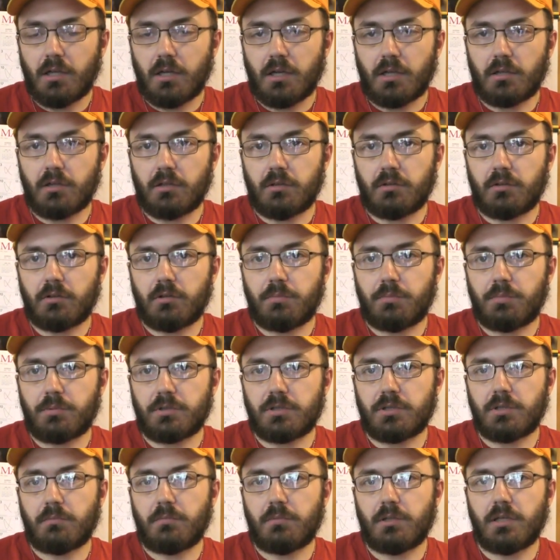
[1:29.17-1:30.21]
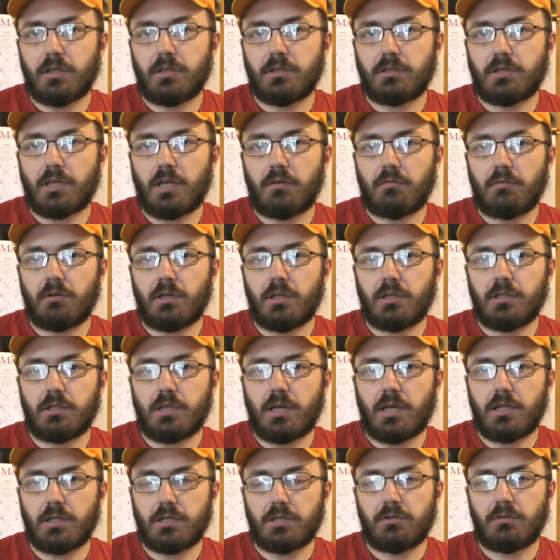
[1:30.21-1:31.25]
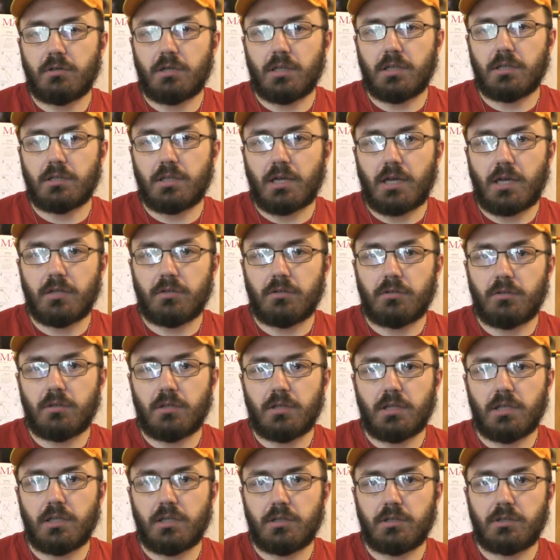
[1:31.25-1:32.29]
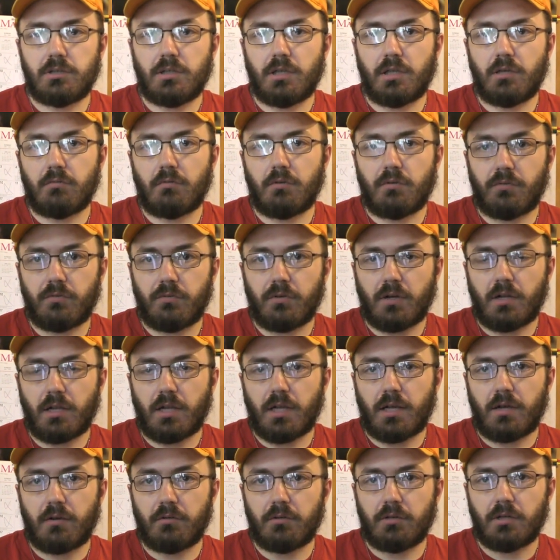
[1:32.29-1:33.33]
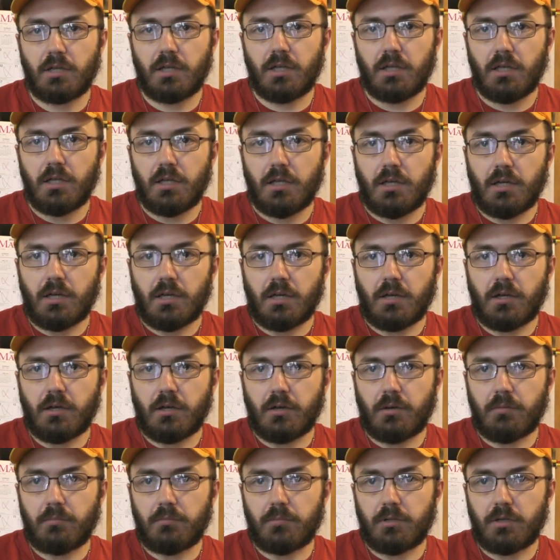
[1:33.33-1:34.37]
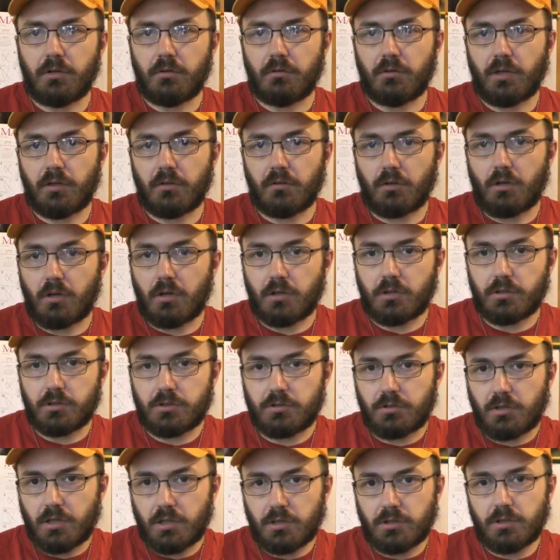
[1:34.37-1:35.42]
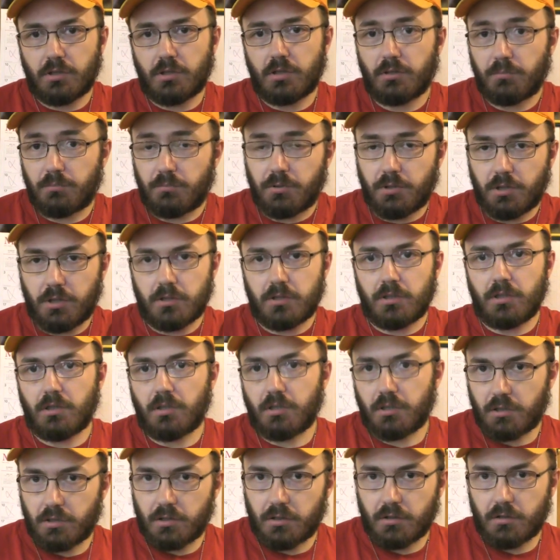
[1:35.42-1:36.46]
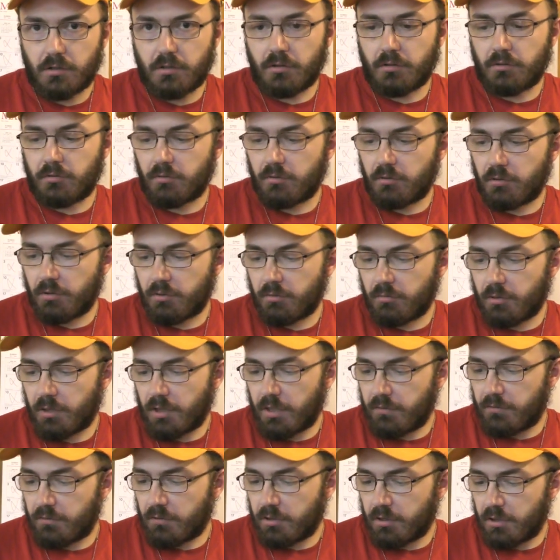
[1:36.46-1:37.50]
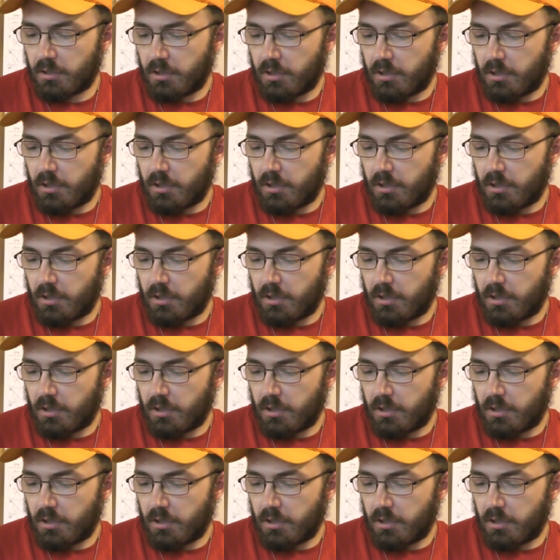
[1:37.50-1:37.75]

a little loop or something inside where you can tie a string and tie it to the keys so they won't fall out. Um, you know that long string so you can put it to the, the door or whatever.